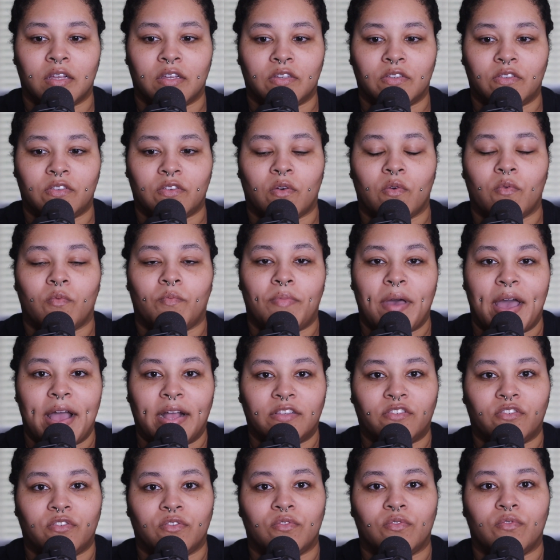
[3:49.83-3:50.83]
So
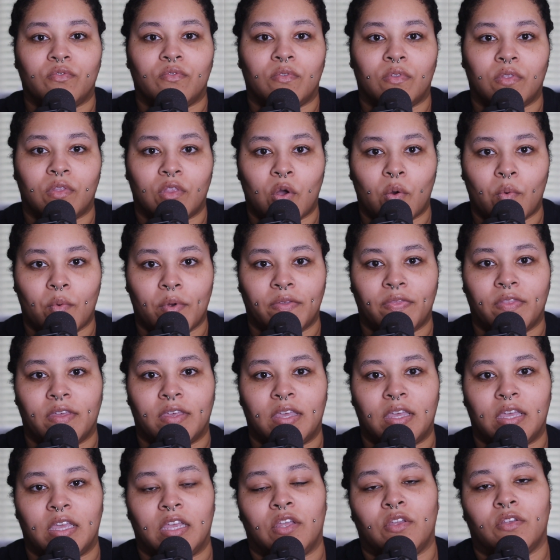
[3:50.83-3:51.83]
back to lowering the
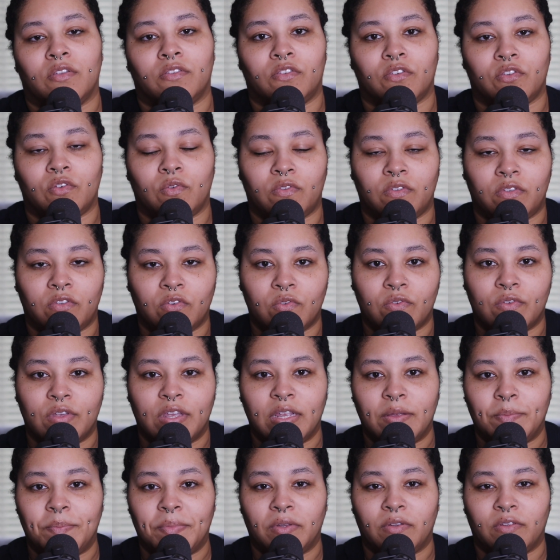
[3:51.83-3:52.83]
key. So you
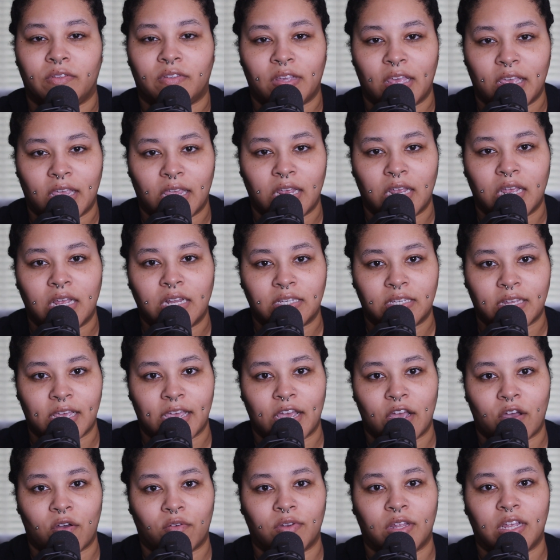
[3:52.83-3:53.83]
keep taking it
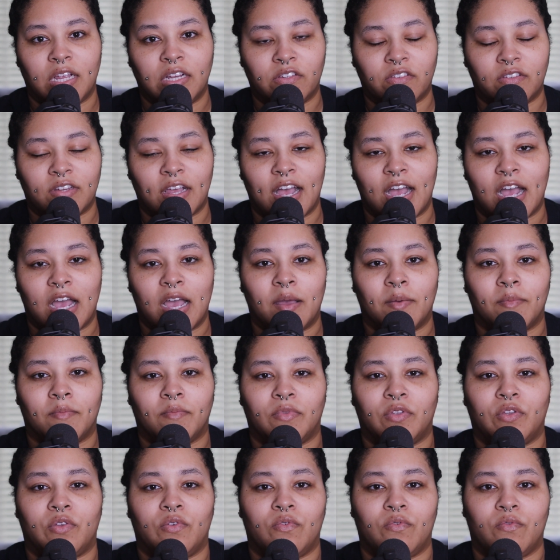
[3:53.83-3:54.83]
down each time
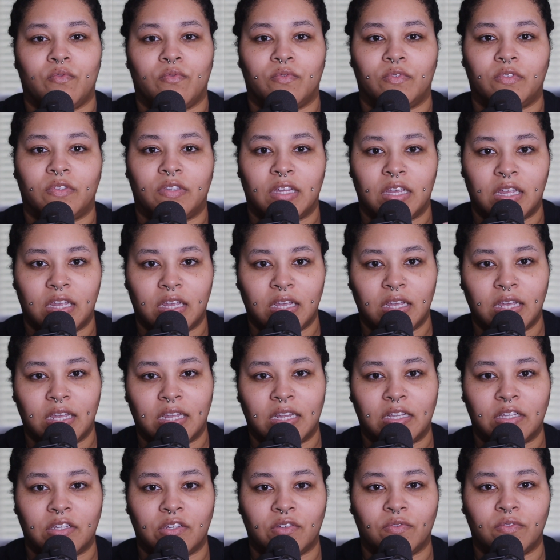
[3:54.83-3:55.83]
you sing
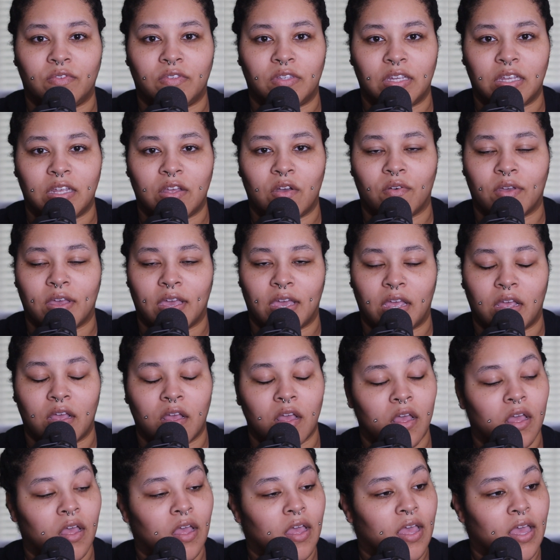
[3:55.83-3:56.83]
and you see, okay,
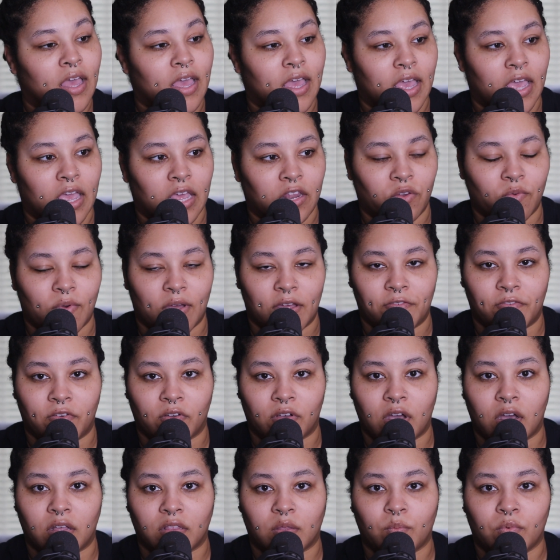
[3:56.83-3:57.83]
do I feel
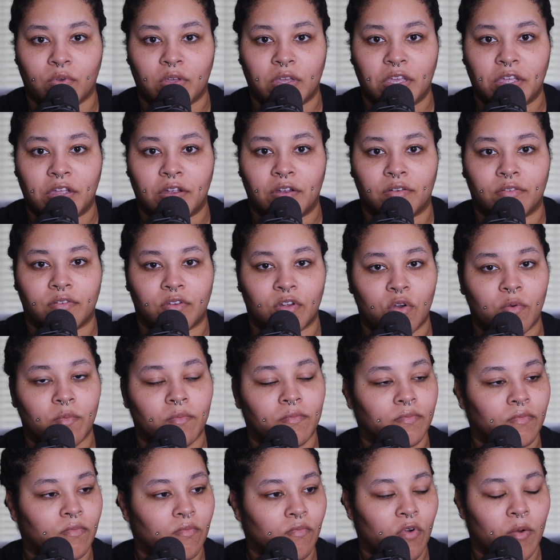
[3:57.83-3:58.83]
comfortable here? Nope.
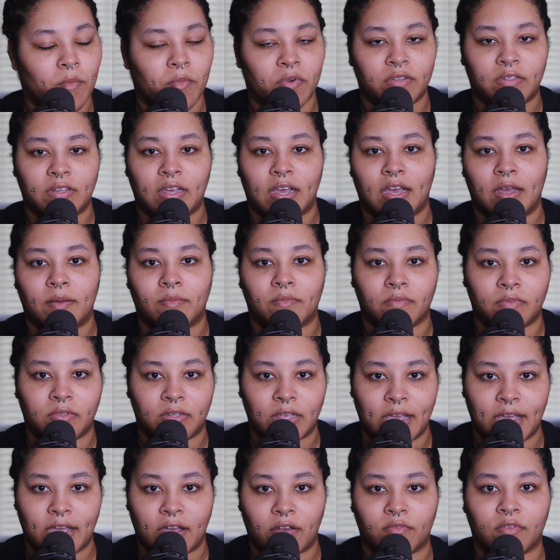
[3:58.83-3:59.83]
One more time,
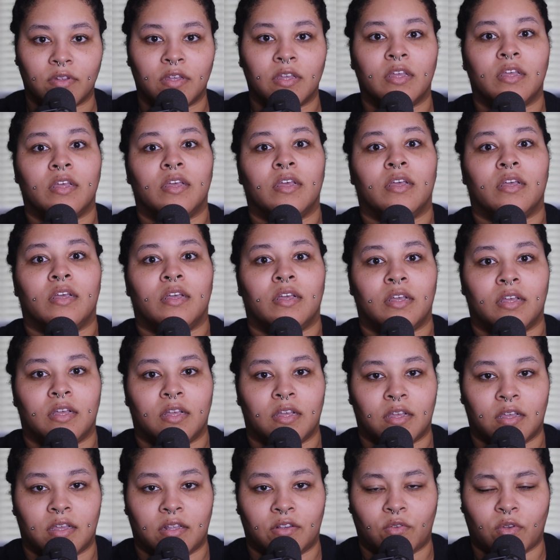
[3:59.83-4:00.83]
down.
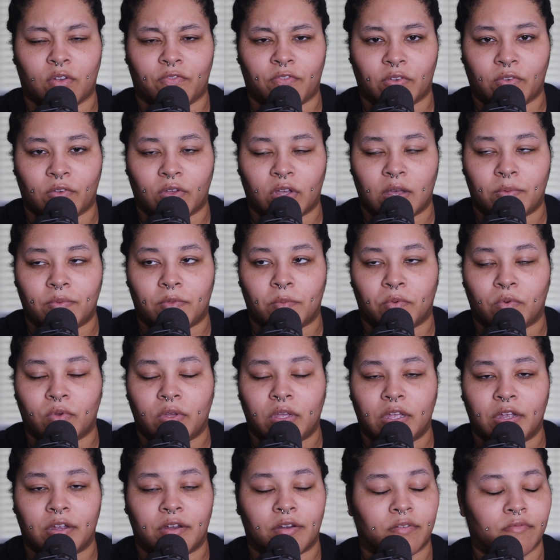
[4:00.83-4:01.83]
Do I feel comfortable
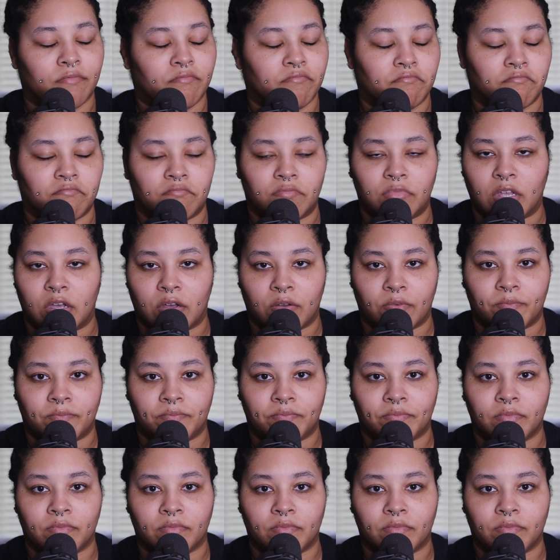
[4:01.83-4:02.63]
here? No.